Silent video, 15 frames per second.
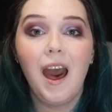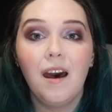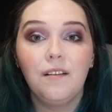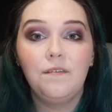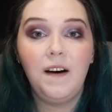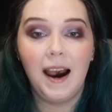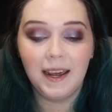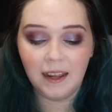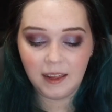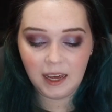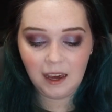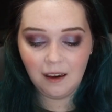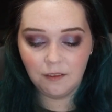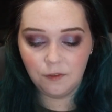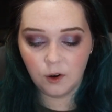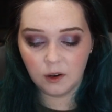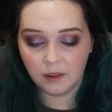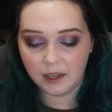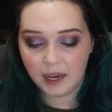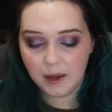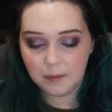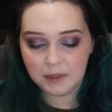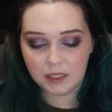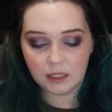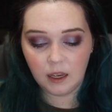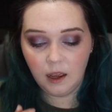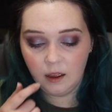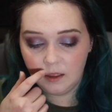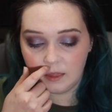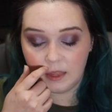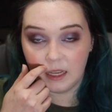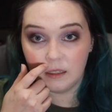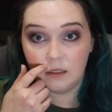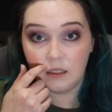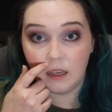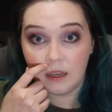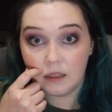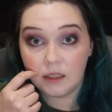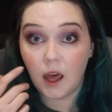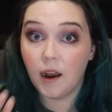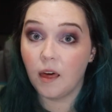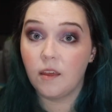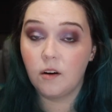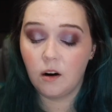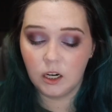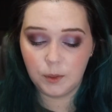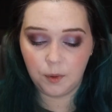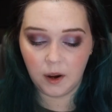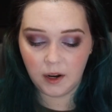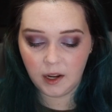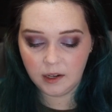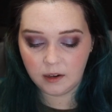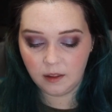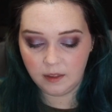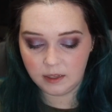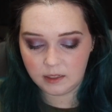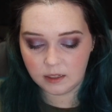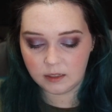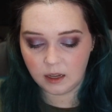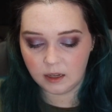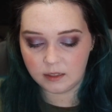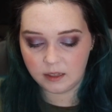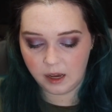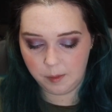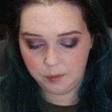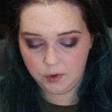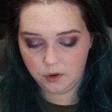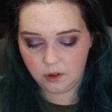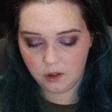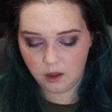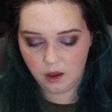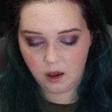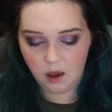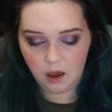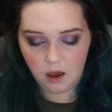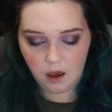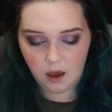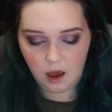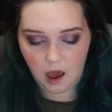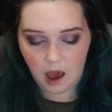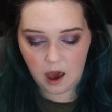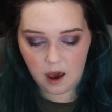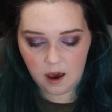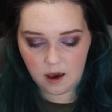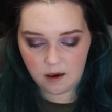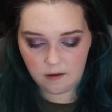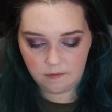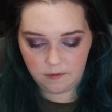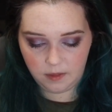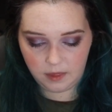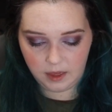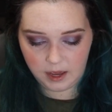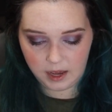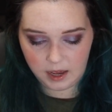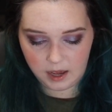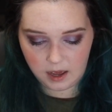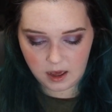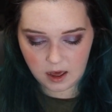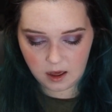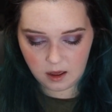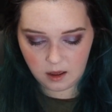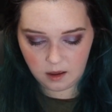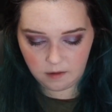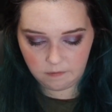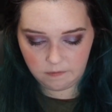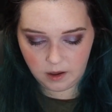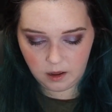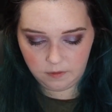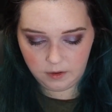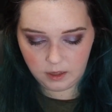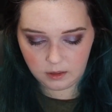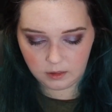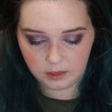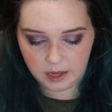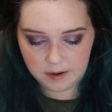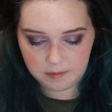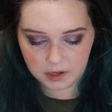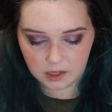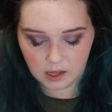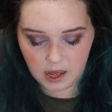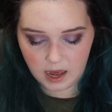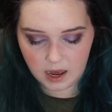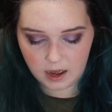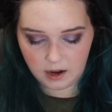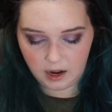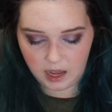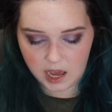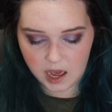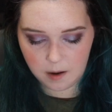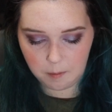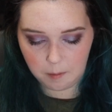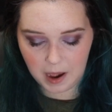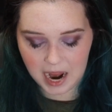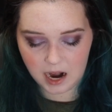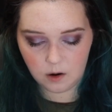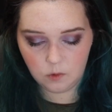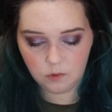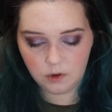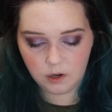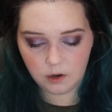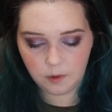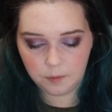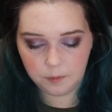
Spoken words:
Finally, for lips, this is another NARS product. This is a sample of the Velvet Lip Glide in Bound.